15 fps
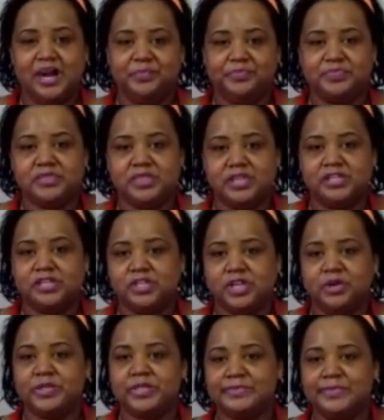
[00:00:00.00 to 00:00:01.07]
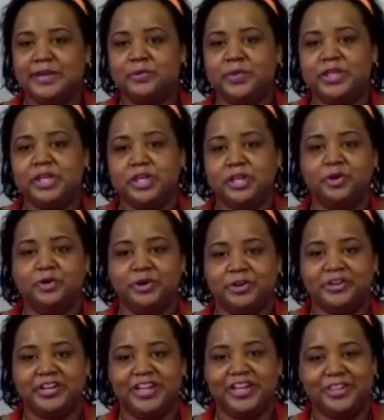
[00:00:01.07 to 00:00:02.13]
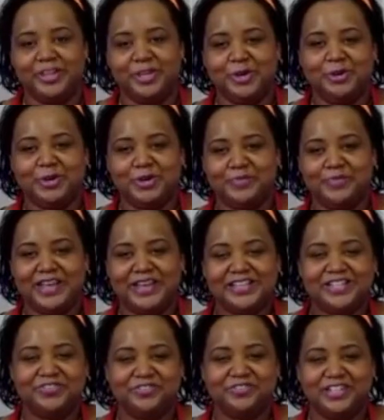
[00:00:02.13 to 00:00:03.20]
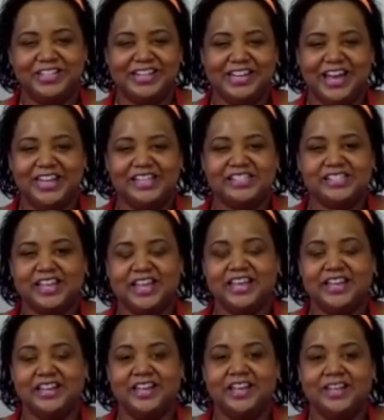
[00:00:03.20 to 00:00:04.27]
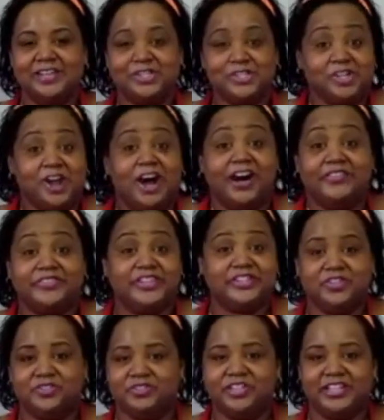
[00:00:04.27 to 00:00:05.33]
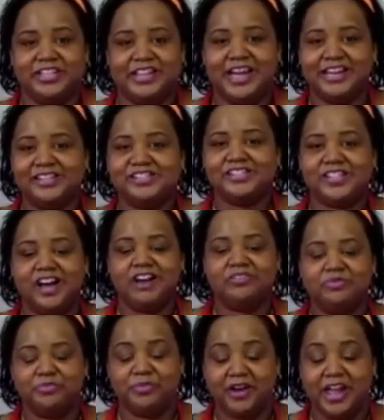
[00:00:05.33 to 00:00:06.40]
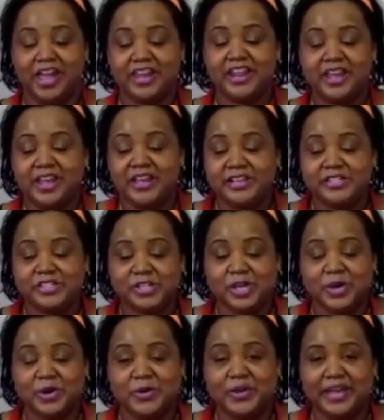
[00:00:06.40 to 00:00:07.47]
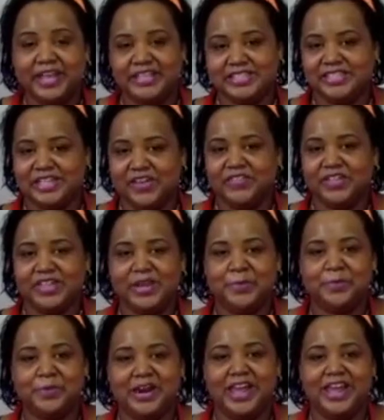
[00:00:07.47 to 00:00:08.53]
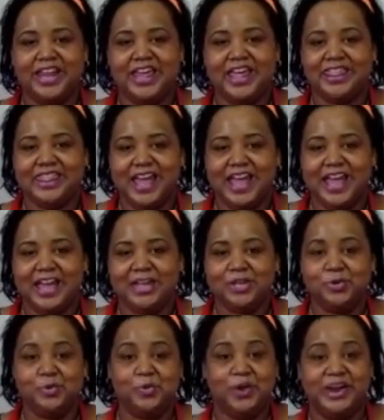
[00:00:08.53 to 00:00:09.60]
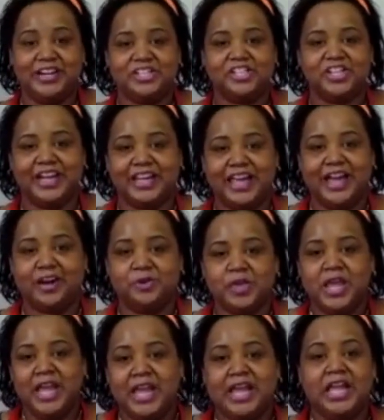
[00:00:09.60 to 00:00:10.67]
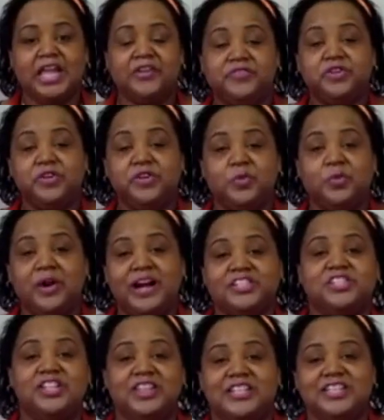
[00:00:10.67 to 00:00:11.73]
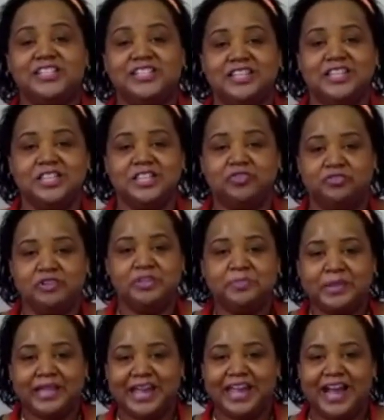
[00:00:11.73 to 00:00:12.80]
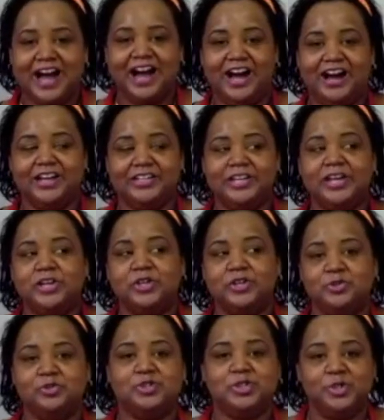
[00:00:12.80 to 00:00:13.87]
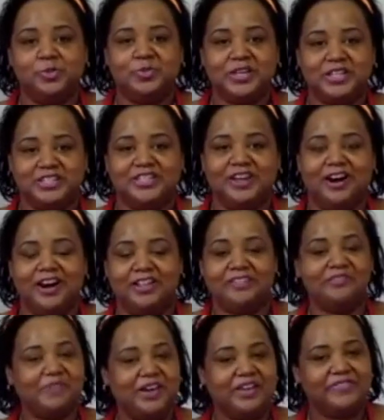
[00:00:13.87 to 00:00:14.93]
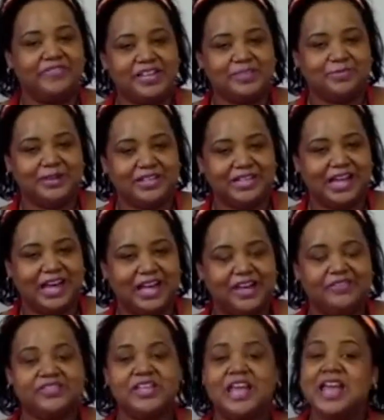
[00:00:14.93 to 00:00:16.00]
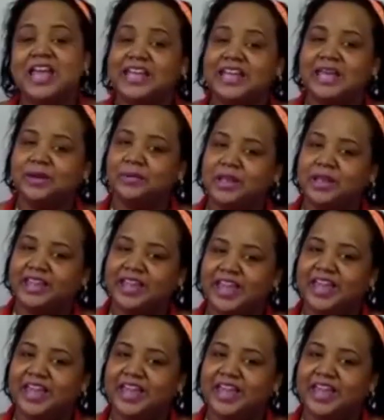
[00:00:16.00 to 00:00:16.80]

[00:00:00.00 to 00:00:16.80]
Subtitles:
The dough is made with yogurt, and the yogurt makes it really nice and soft. It's a really nice soft bread, so it's definitely a bread that you'd want to check out. If you're watching this replay on YouTube, because all of my Facebook Lives get